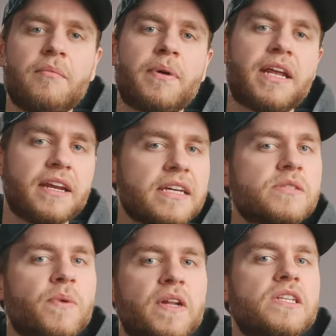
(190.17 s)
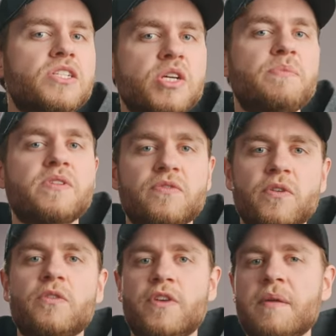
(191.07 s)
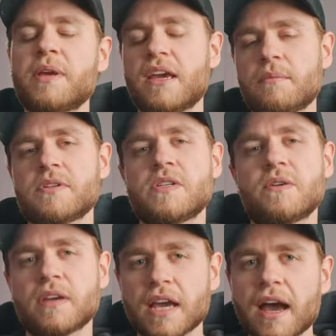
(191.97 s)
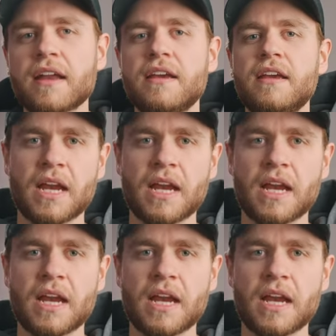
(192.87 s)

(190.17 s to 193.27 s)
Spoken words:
but it is one of the cheapest full frame cameras you can get.